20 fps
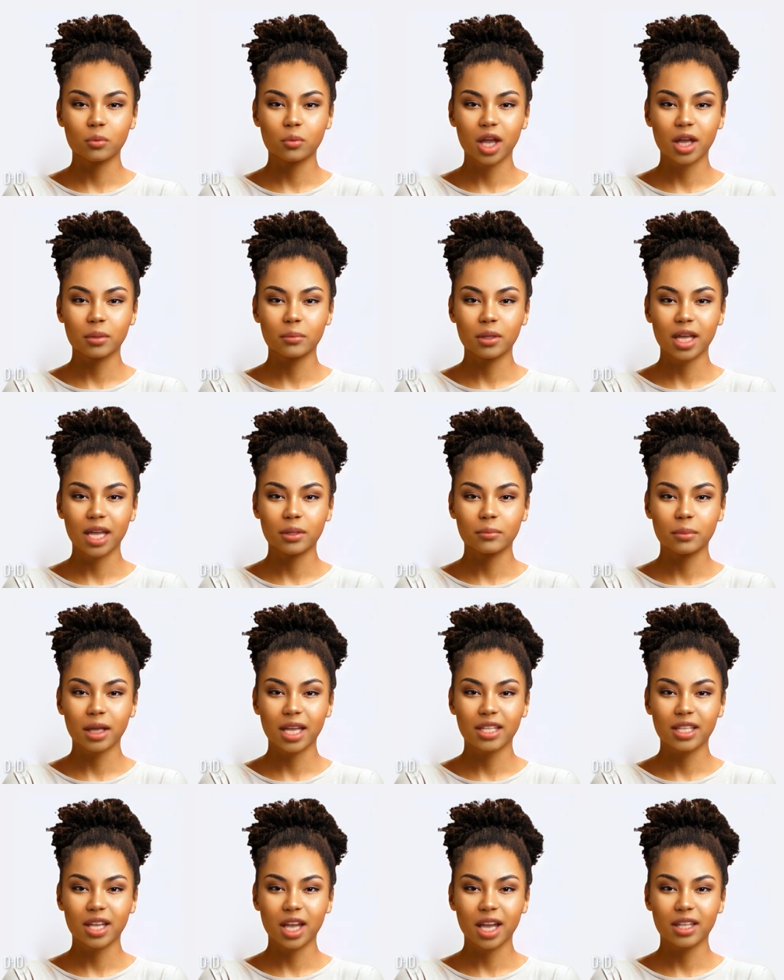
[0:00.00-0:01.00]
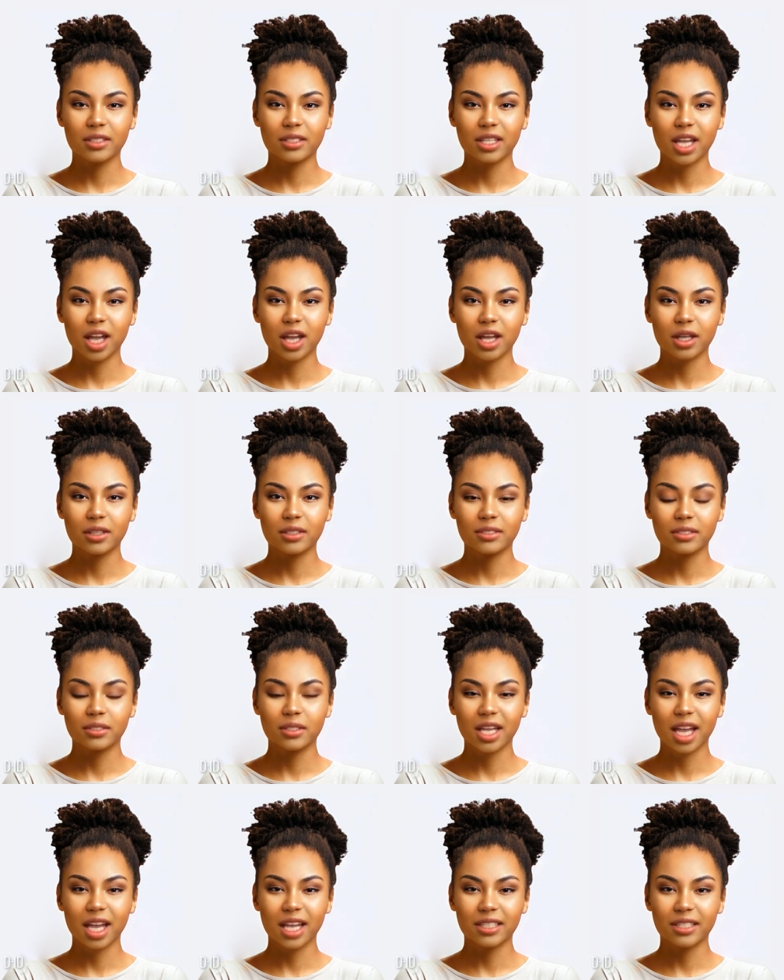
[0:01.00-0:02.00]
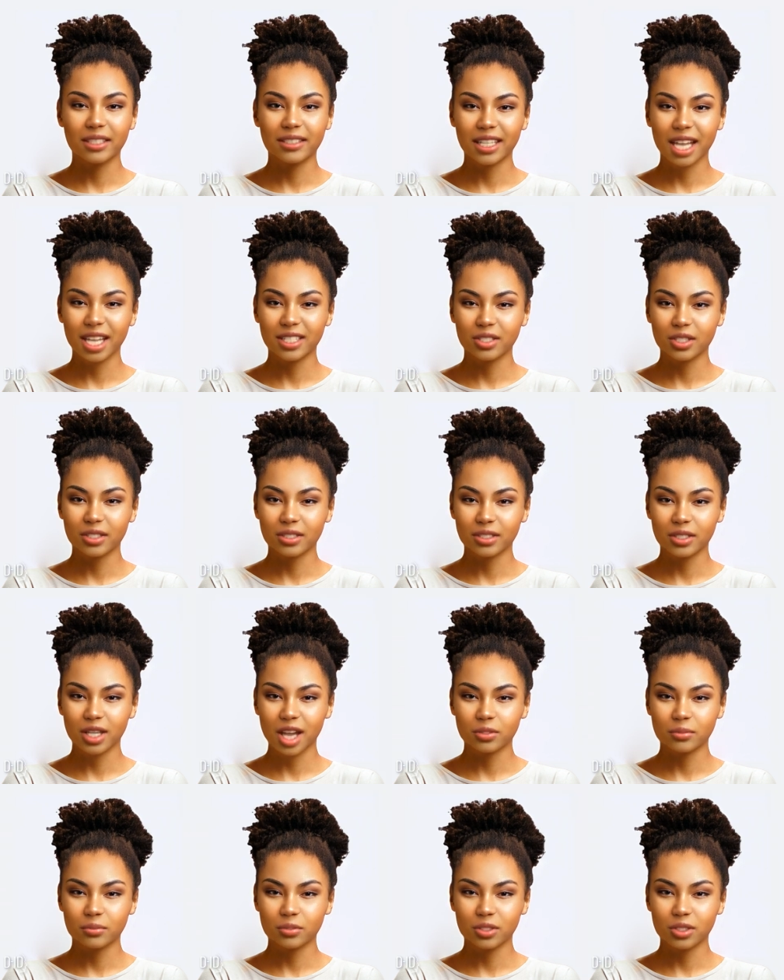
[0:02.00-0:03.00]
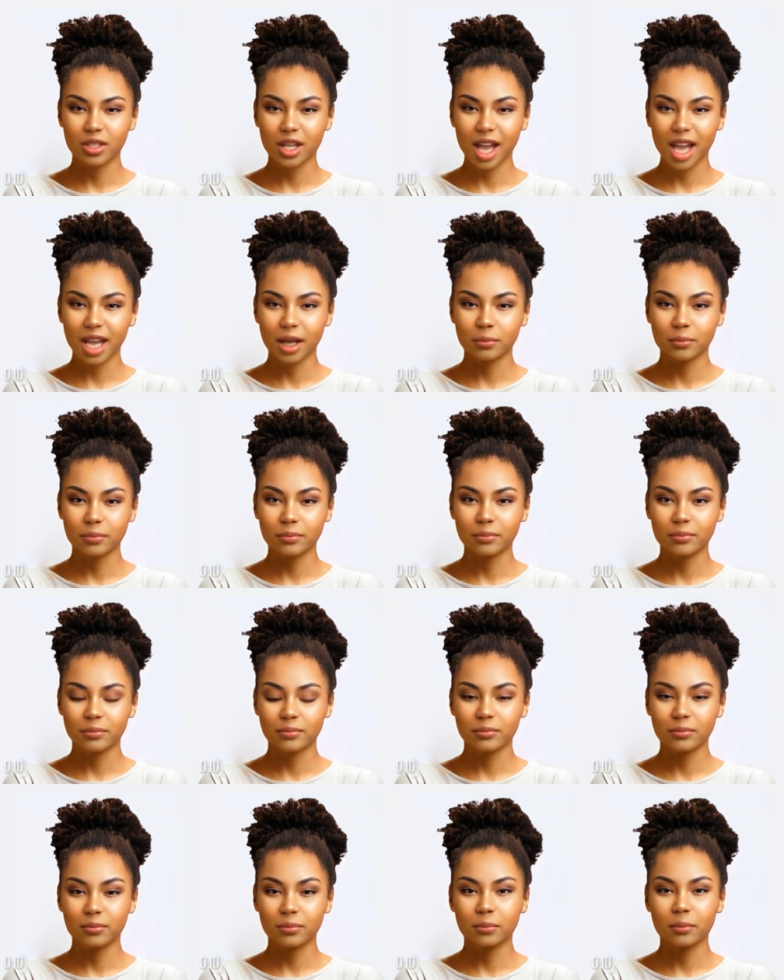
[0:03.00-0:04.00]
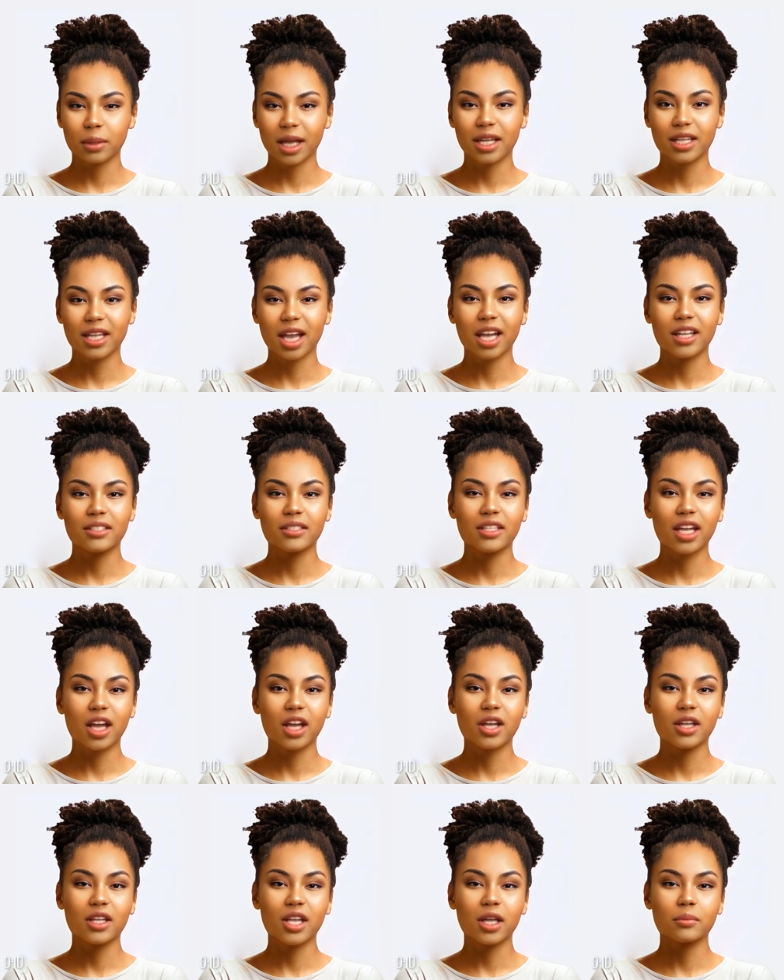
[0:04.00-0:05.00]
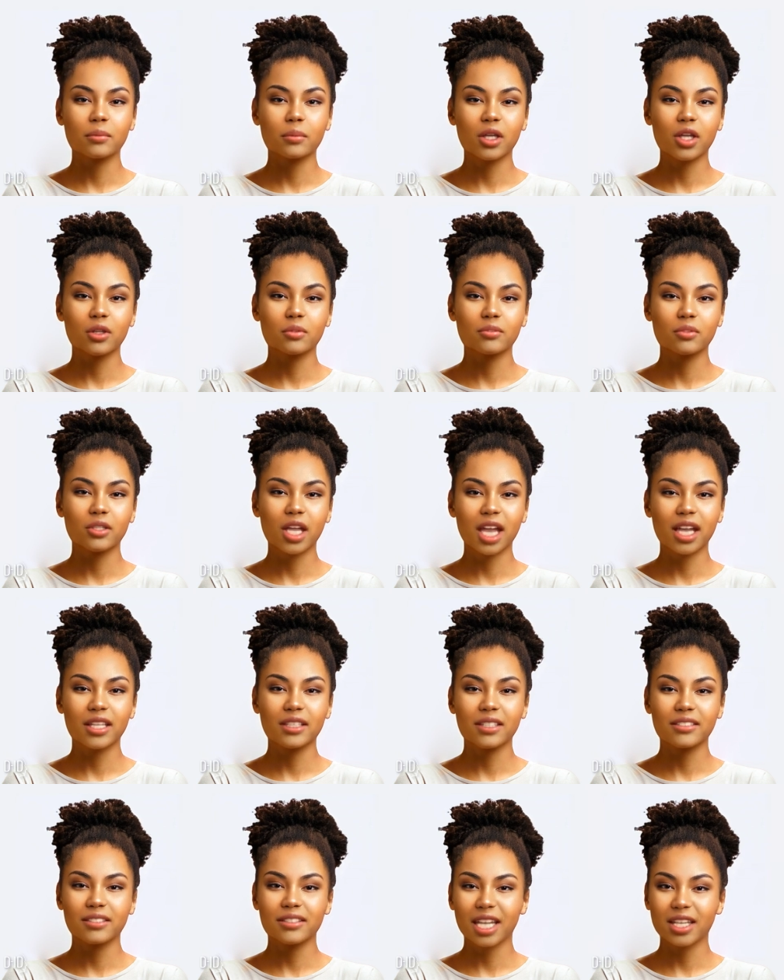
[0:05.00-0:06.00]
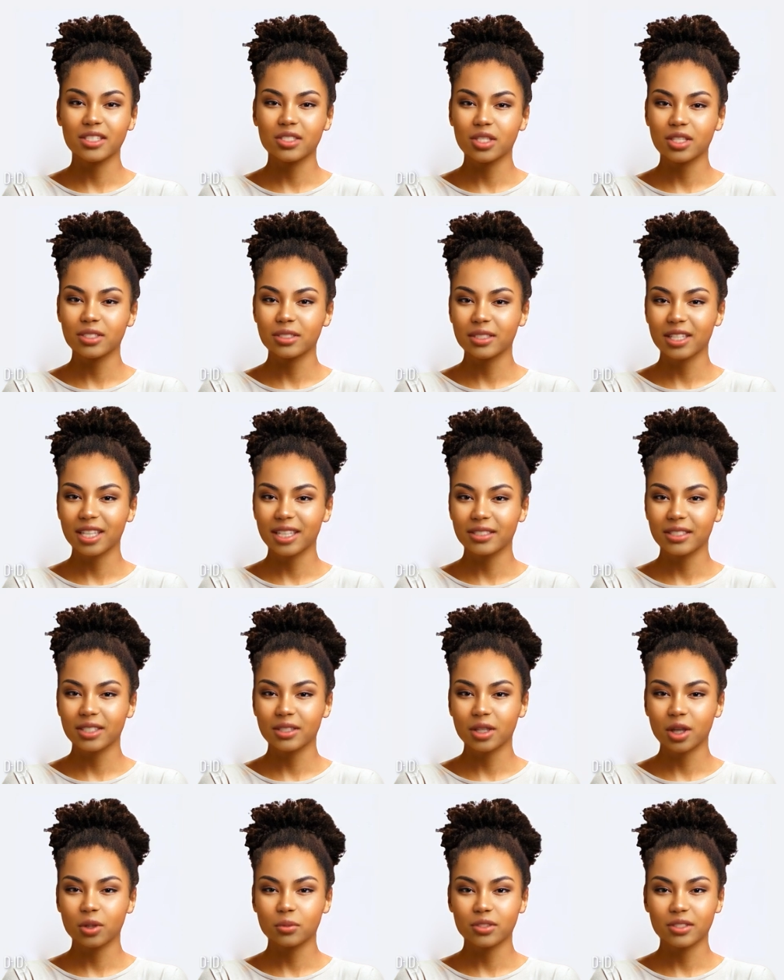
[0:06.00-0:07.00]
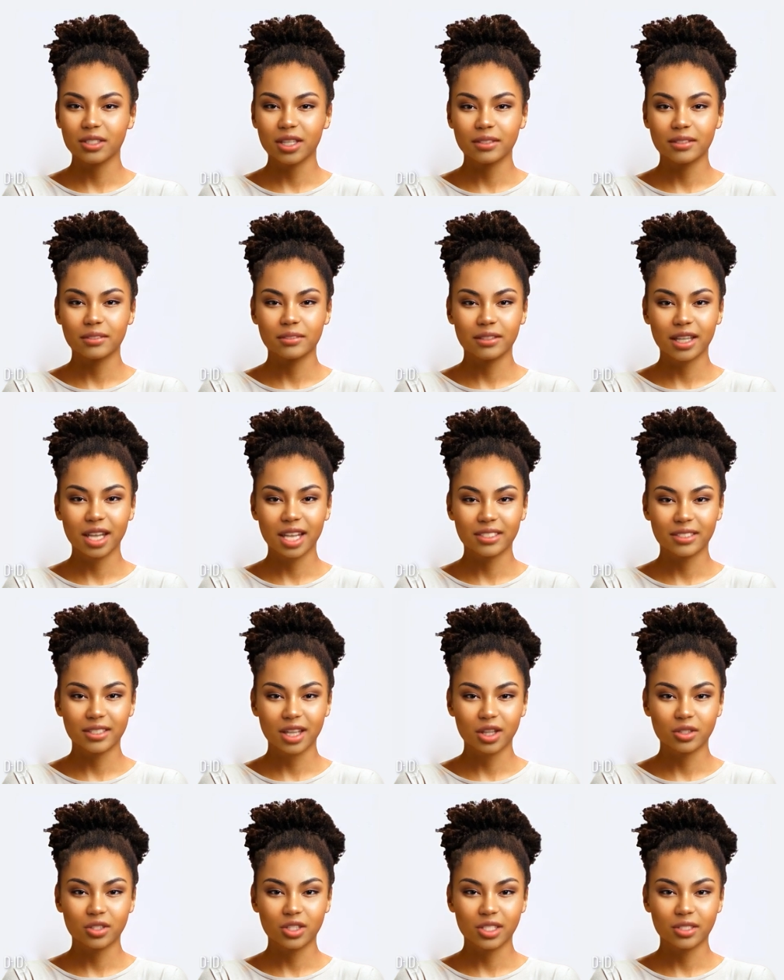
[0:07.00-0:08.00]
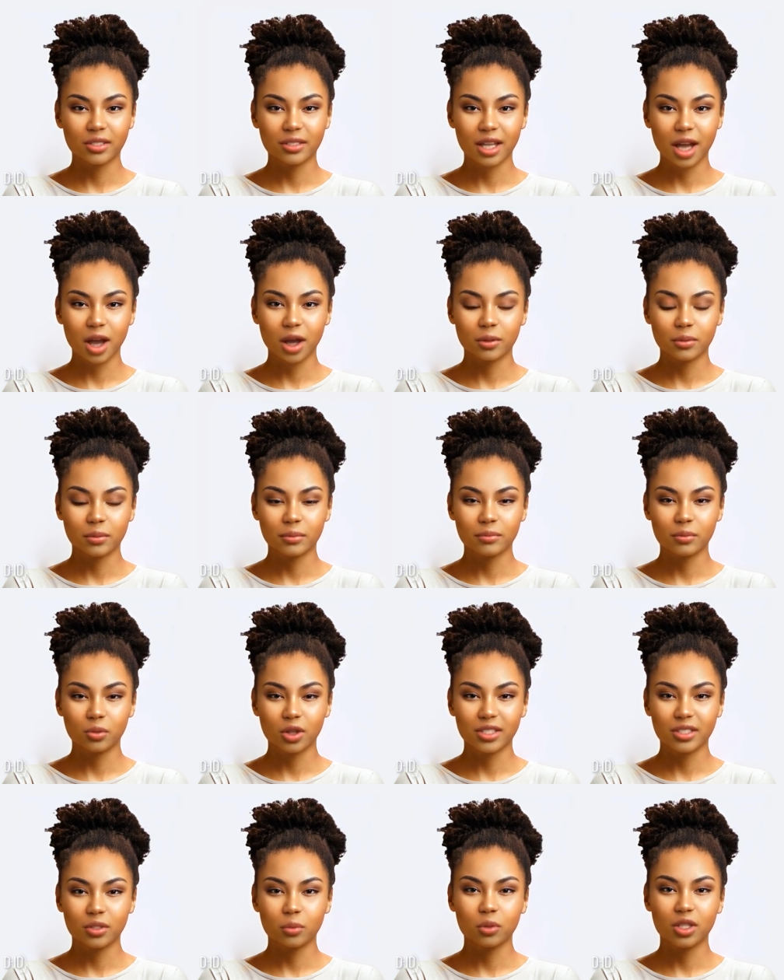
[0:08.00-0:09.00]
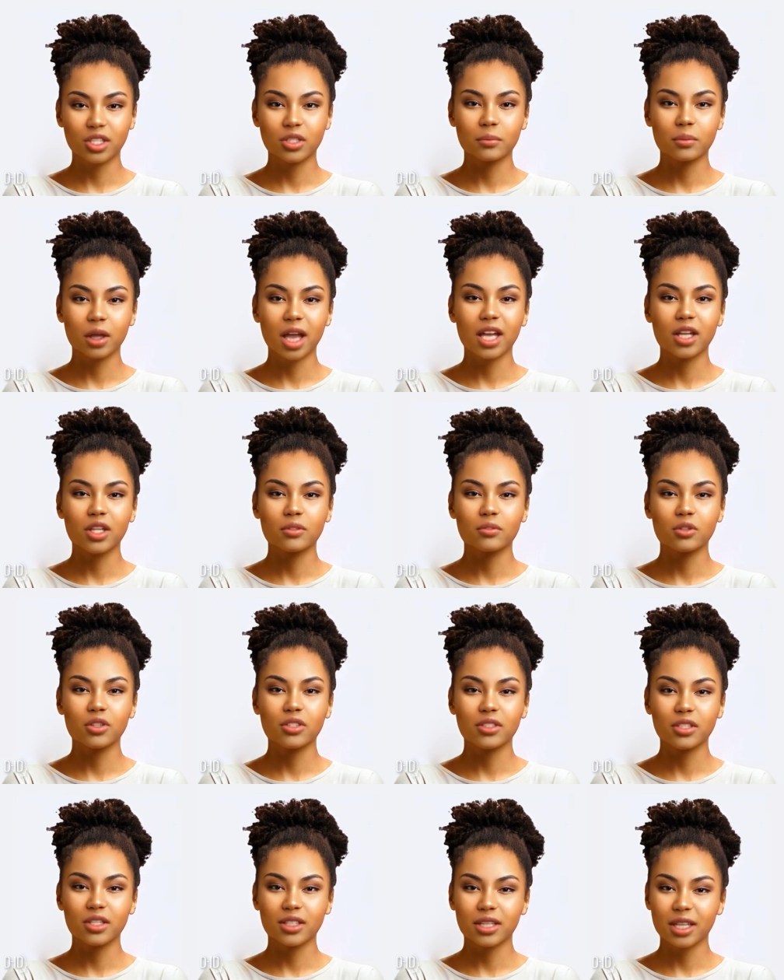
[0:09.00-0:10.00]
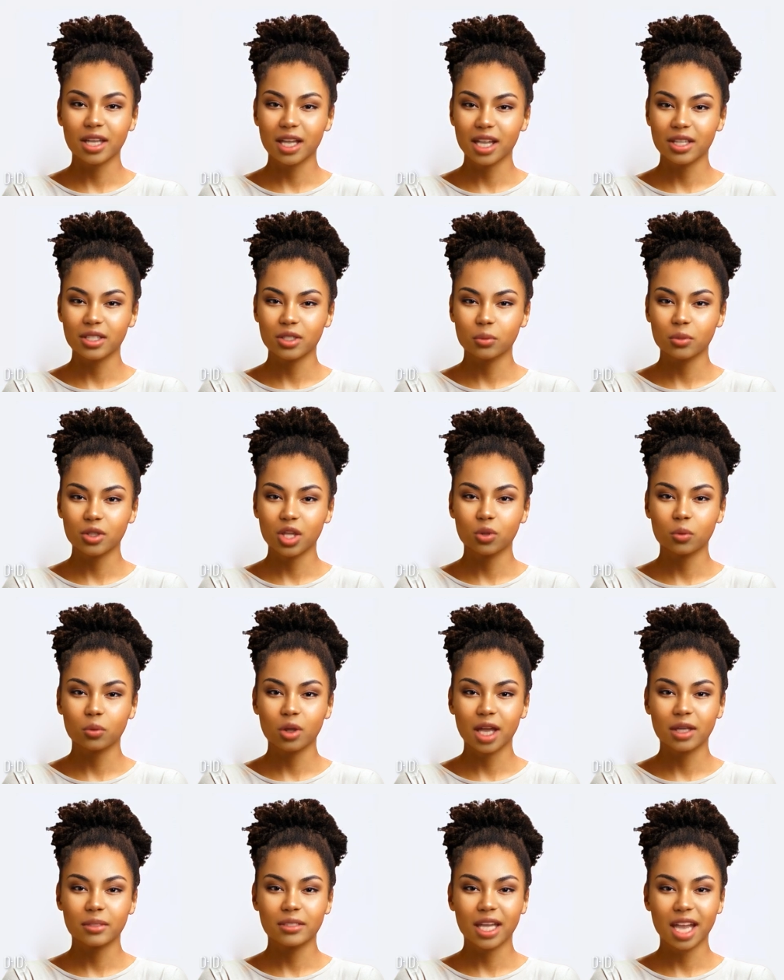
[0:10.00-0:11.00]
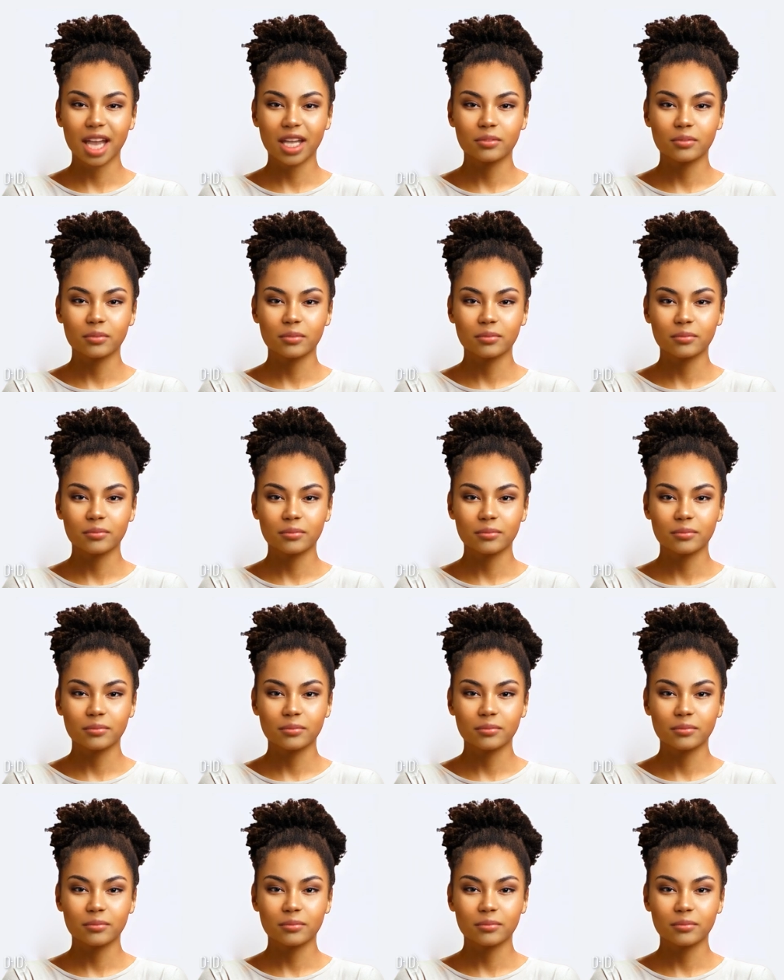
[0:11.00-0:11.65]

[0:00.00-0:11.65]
Rugby in Madagascar, the island nation's love for the game. Madagascar, a beautiful island nation in the Indian Ocean, is not just known for its rich biodiversity and unique wildlife.